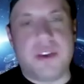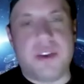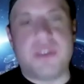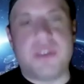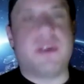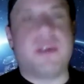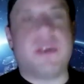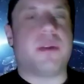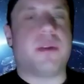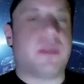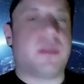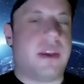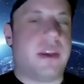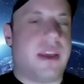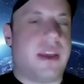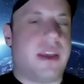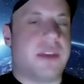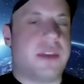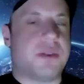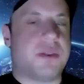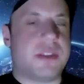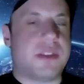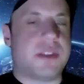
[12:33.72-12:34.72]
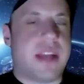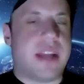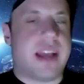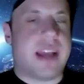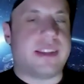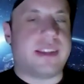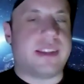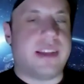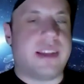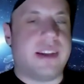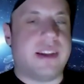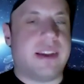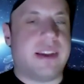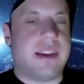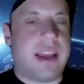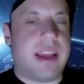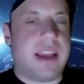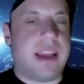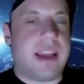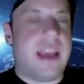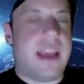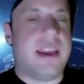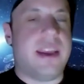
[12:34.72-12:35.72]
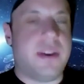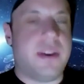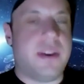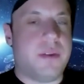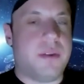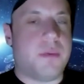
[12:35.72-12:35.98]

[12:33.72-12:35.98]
developed an interest in acting at 8